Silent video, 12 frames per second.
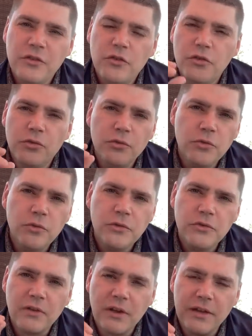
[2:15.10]
2
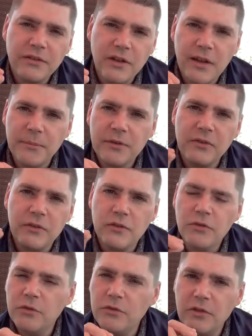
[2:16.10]
sliced lemons and
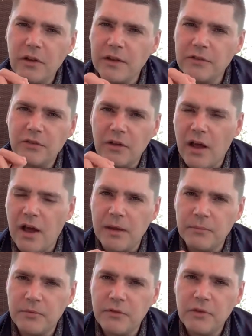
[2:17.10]
2 sliced
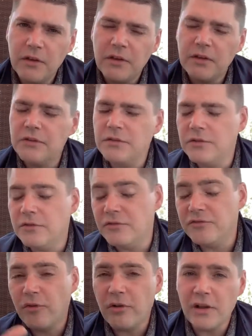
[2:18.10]
limes. You could do
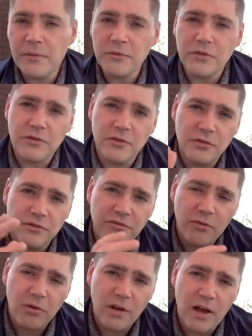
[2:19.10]
4 lemons, you could do
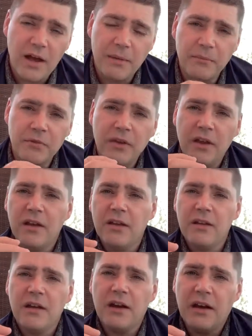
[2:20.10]
4 limes.
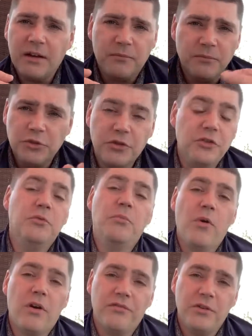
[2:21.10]
You could do
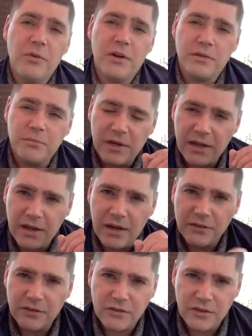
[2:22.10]
more if you wanted, but then
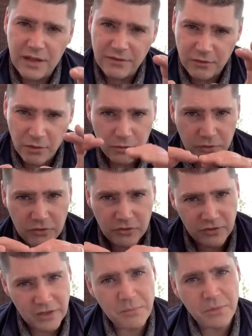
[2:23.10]
I just let those
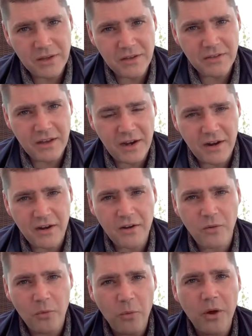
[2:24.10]
steep in there
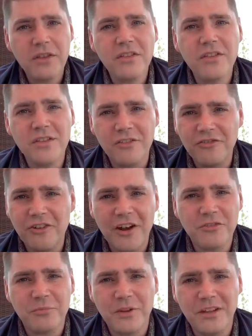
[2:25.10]
with the
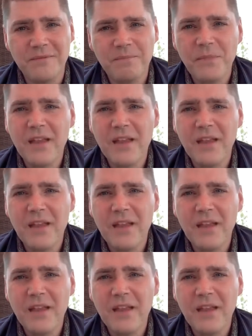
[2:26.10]
fresh mint.